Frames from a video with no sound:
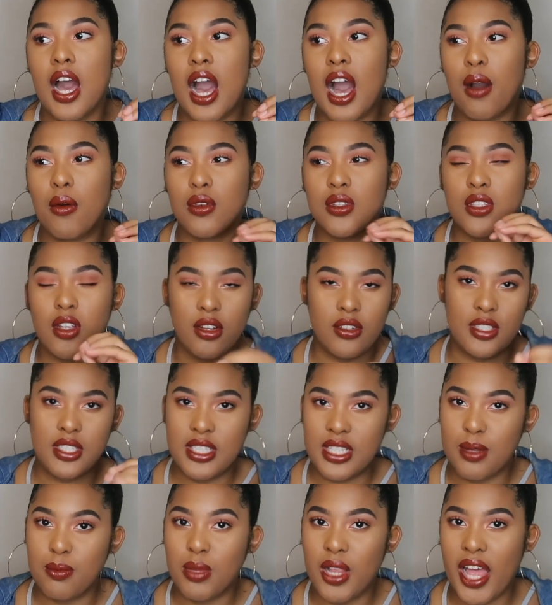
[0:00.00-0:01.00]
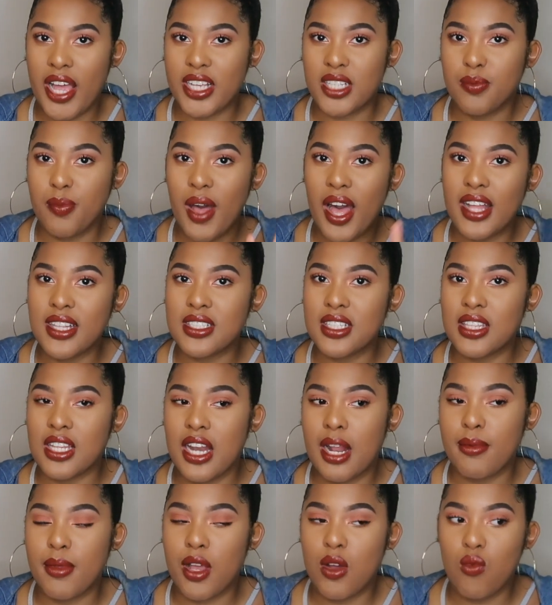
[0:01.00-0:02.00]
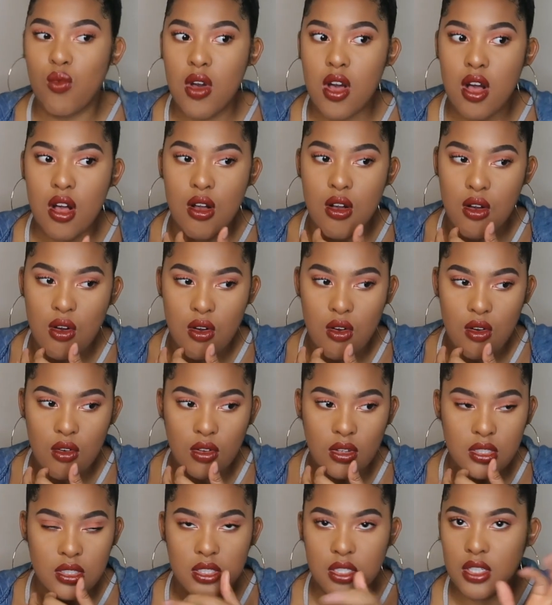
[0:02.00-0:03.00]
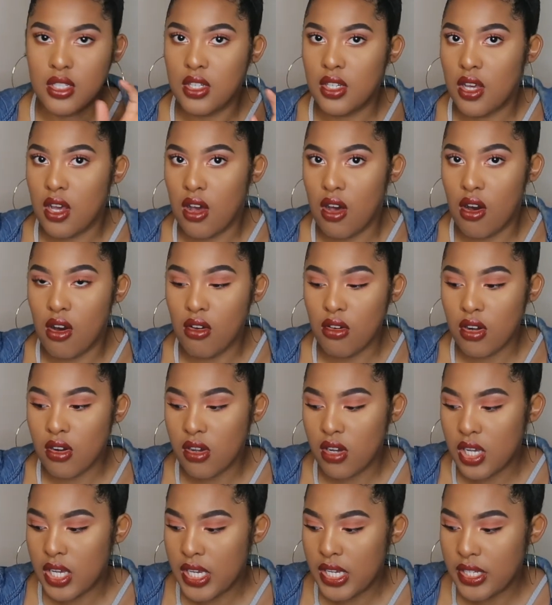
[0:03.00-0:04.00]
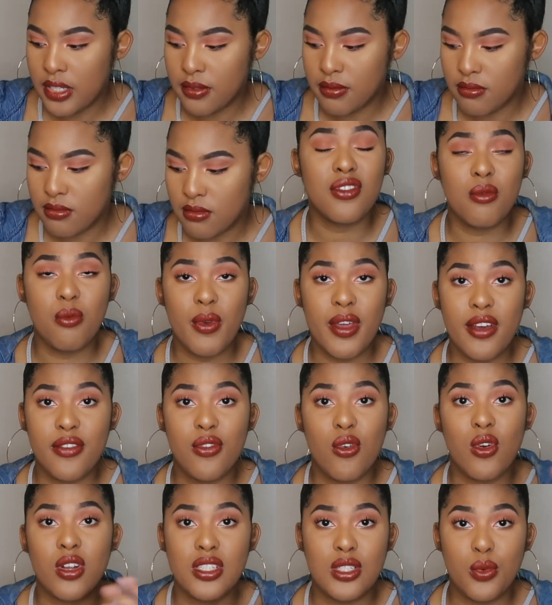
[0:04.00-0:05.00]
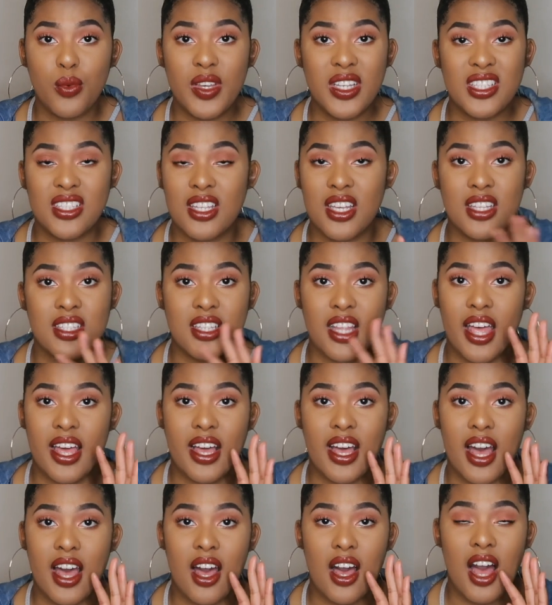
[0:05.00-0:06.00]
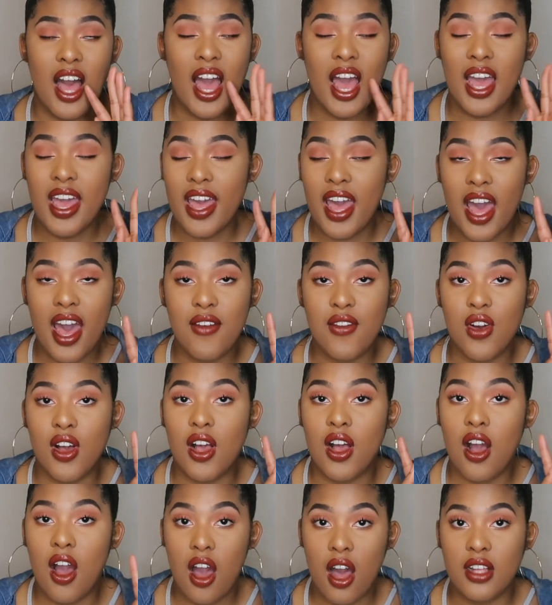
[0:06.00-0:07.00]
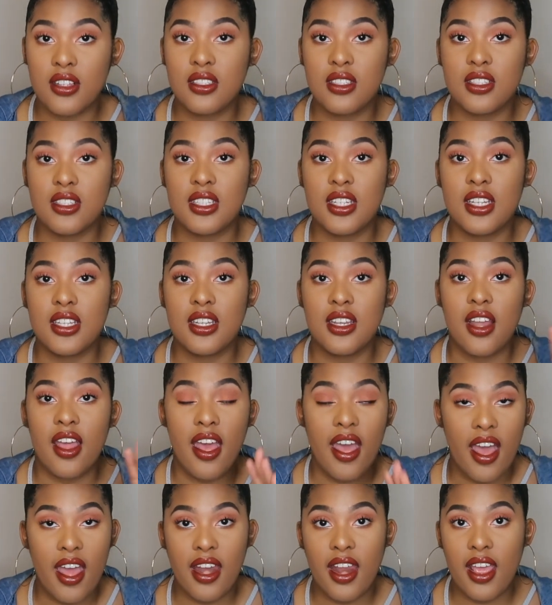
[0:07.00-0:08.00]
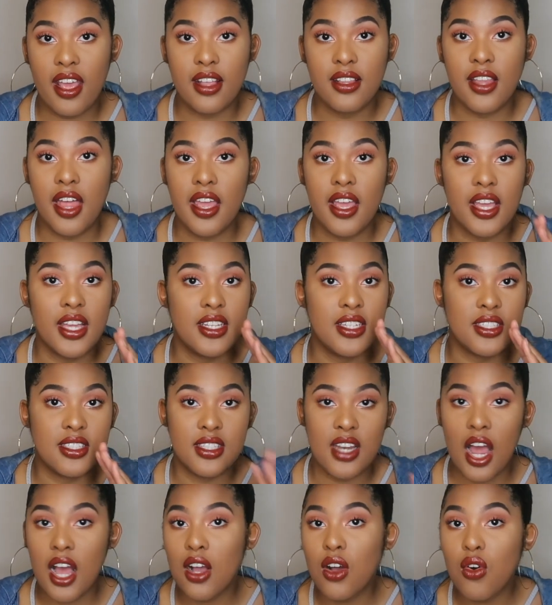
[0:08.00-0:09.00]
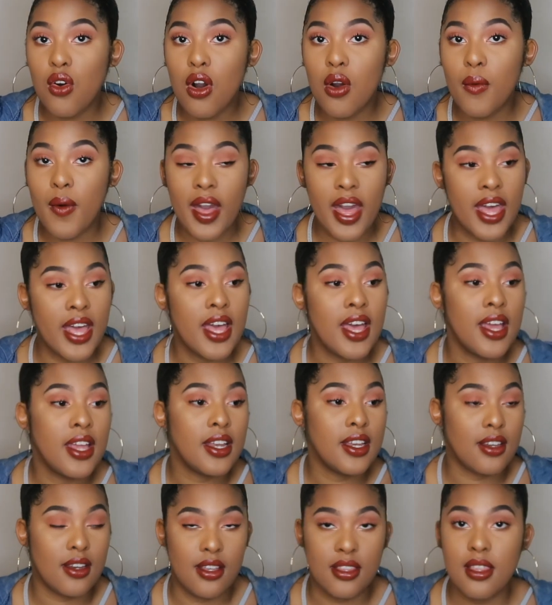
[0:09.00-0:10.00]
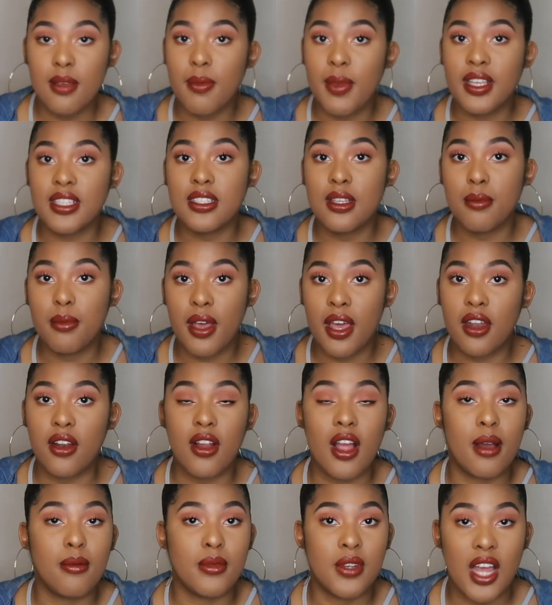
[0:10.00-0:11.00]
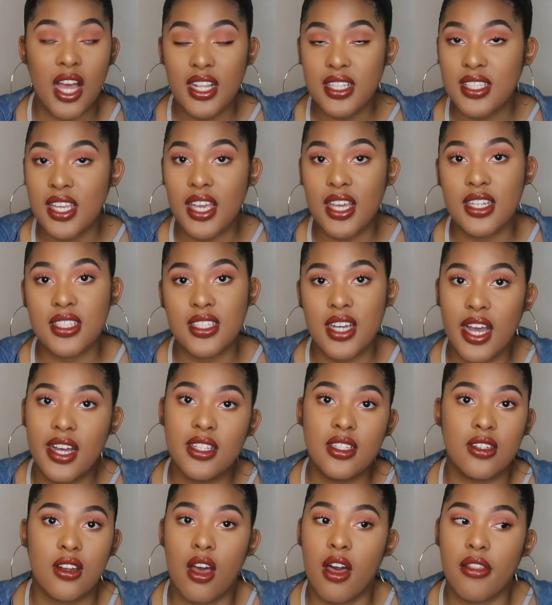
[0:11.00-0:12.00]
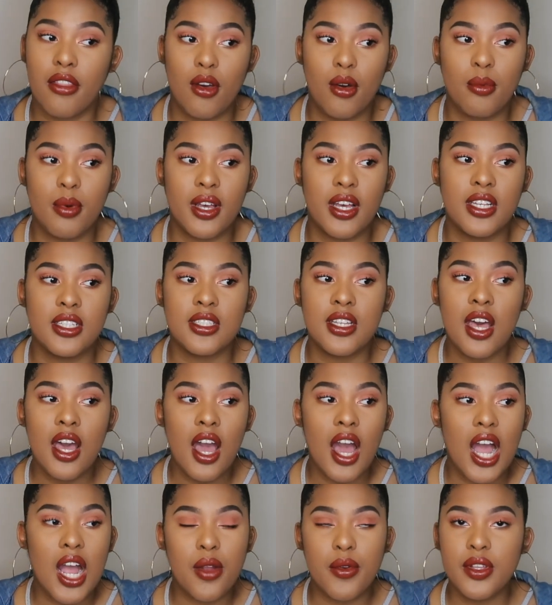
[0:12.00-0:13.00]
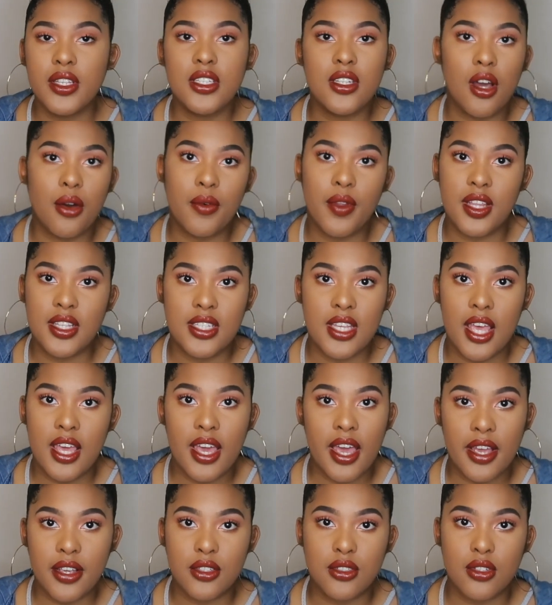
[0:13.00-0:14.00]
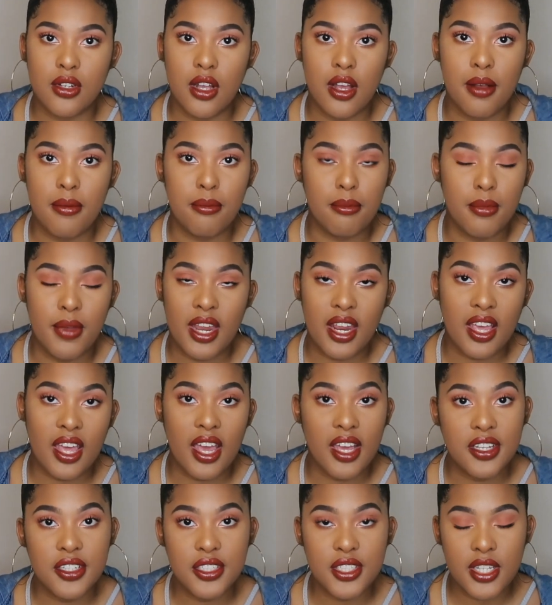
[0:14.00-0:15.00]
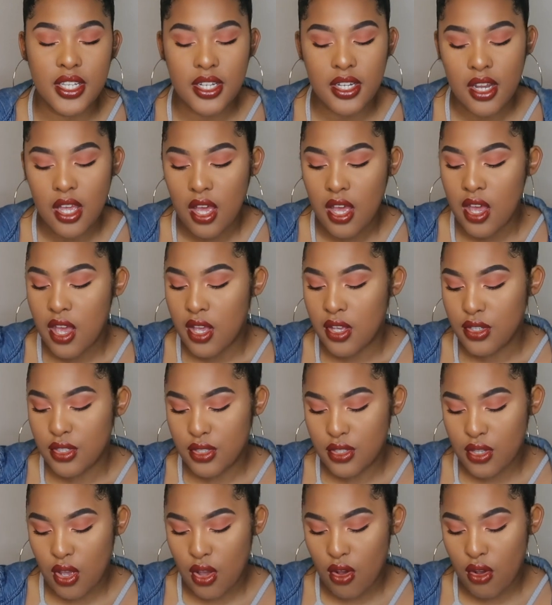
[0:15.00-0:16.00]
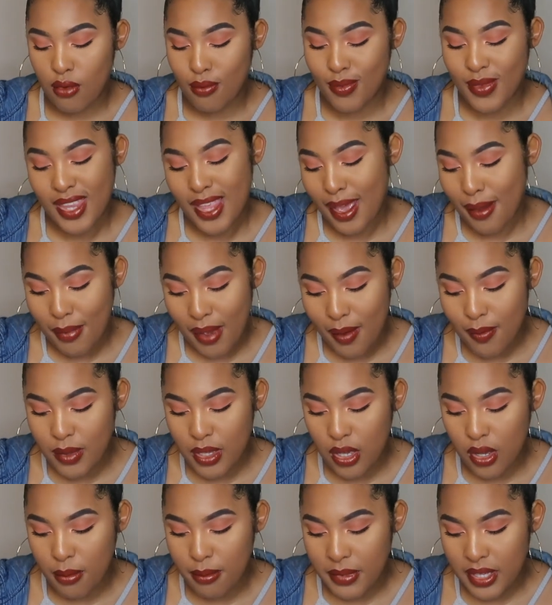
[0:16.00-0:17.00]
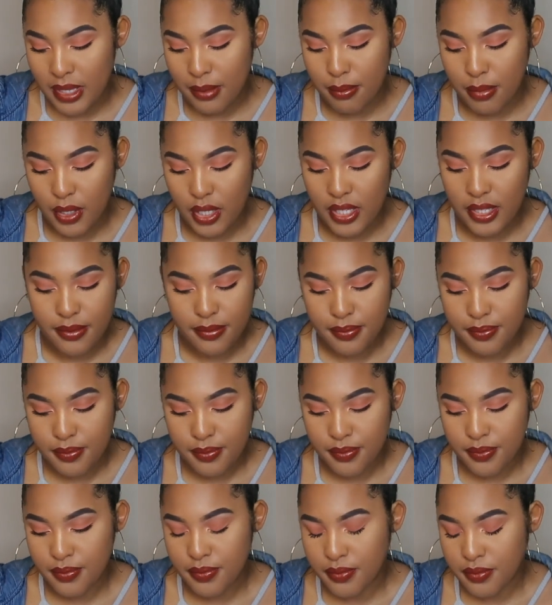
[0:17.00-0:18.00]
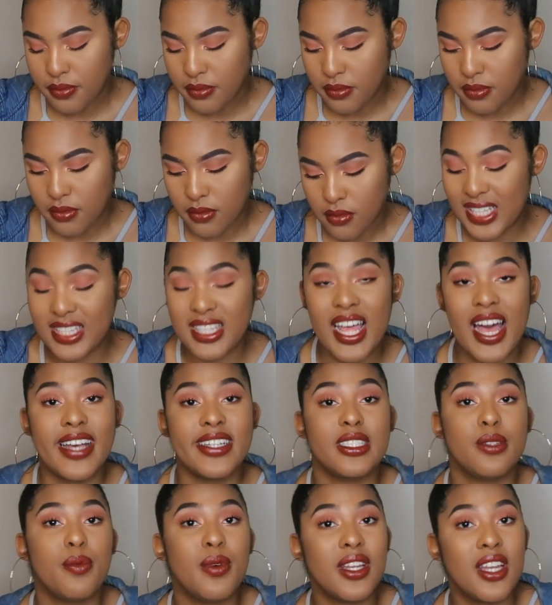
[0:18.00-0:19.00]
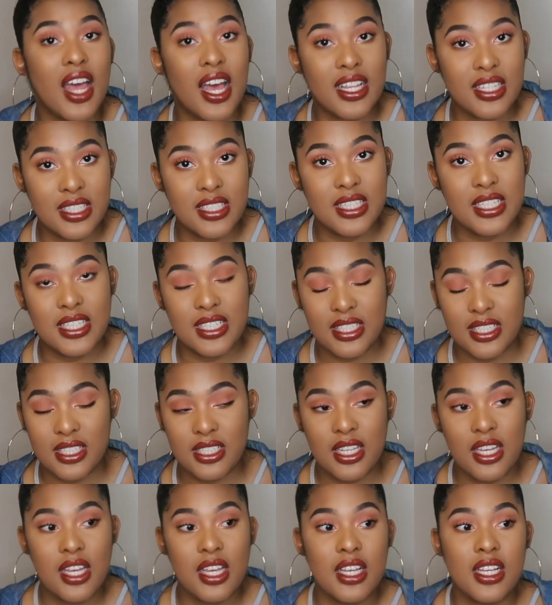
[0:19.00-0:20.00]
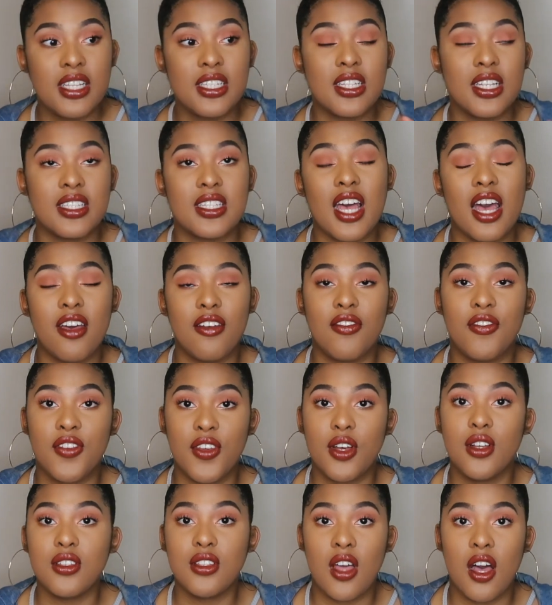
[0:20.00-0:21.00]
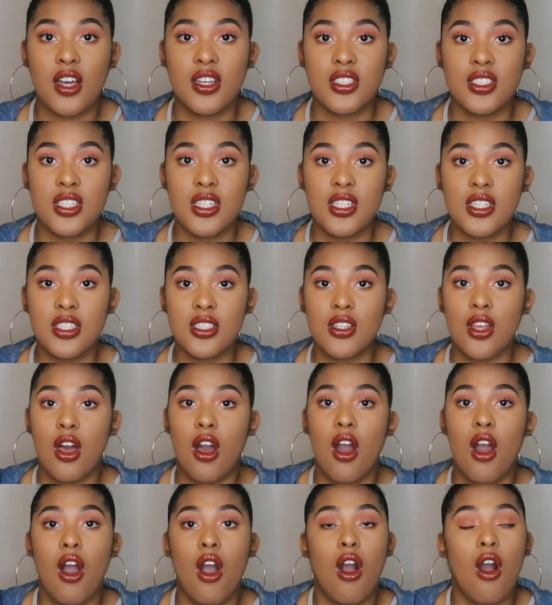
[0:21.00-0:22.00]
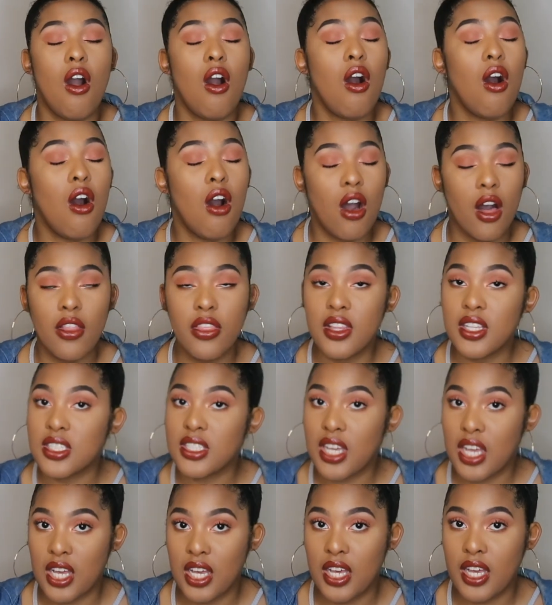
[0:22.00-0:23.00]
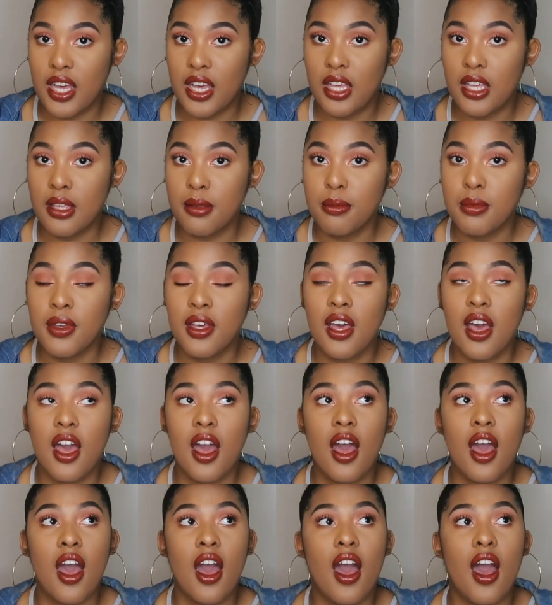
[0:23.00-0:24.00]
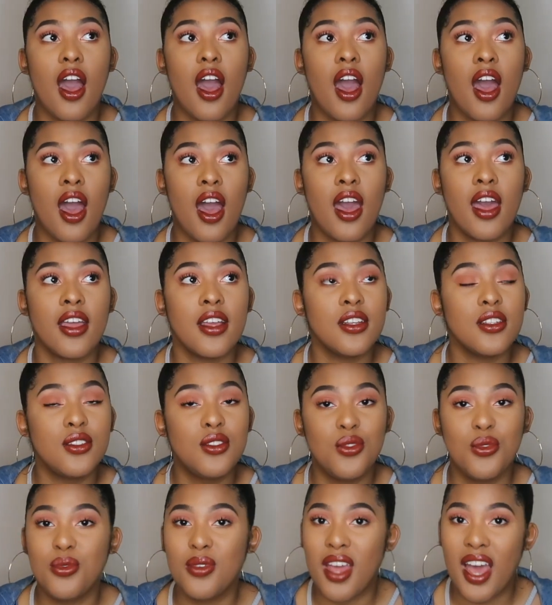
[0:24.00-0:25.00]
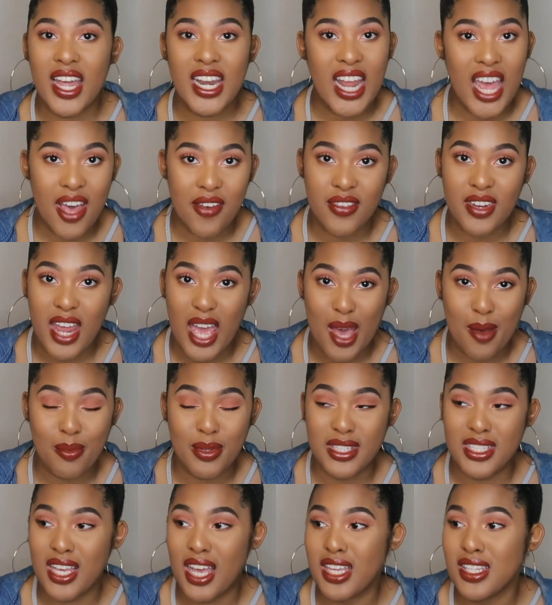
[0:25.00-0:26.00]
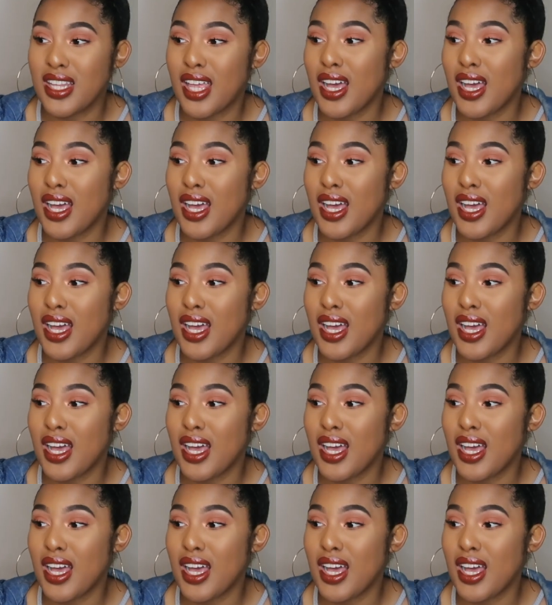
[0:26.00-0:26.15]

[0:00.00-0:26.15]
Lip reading: I will start to see black spots and then I'm like, whoa, hold on. From week four to week six, like I have a constant headache. Like it does not go away. Nothing makes it better. I'm not taking Tylenol though because I really don't want to take extra medication. So that might be on me, but. And last but not least, since I feel nauseous all the time, I do not have an appetite.